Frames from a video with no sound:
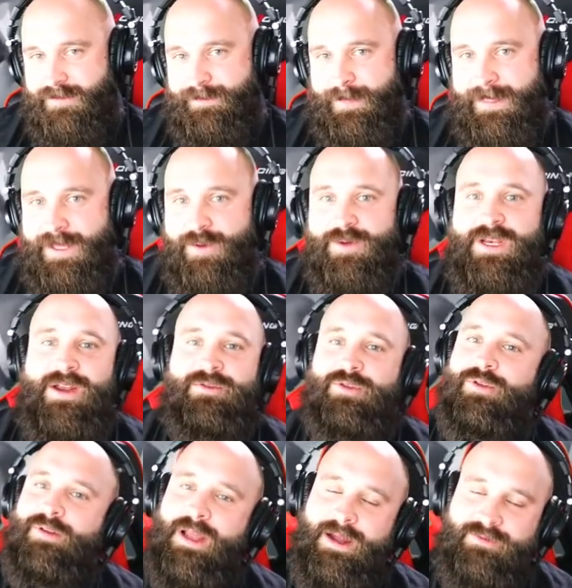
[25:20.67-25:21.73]
he would
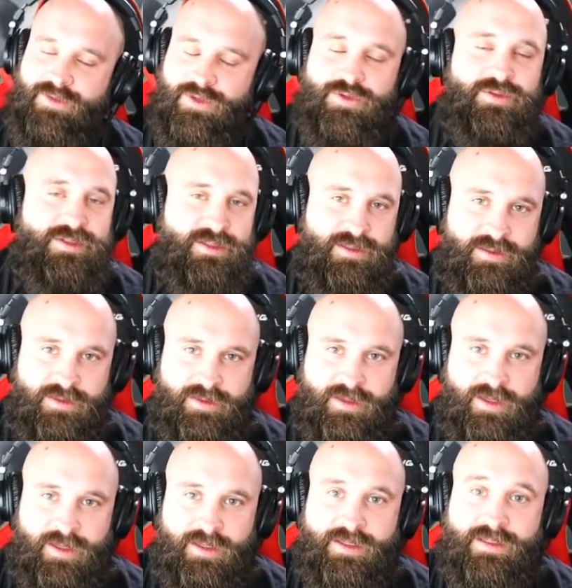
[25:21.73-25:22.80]
never have to use his
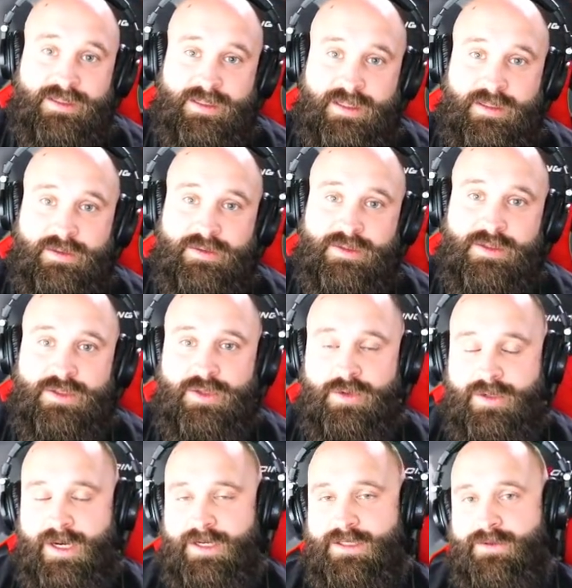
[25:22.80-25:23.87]
uh, his skills.
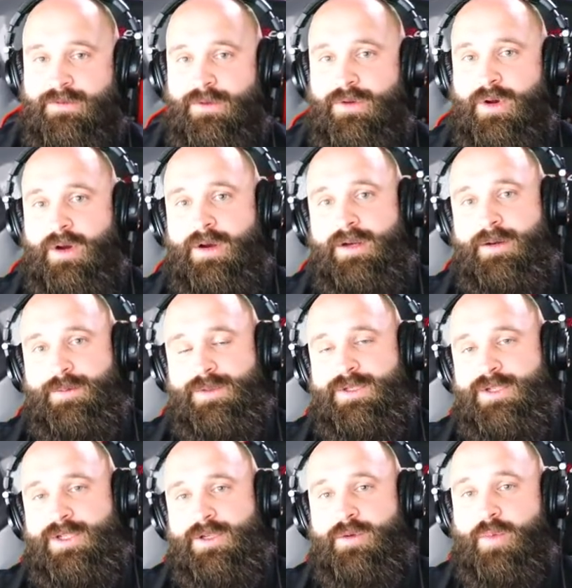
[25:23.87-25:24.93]
So guys, if you are in a
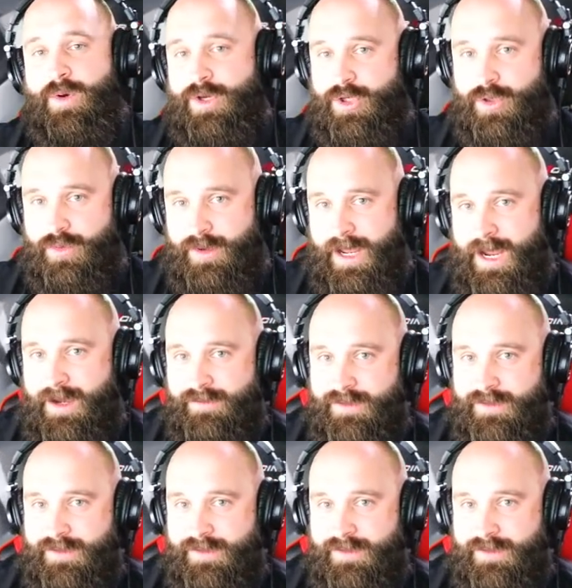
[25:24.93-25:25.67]
position to where you don't have the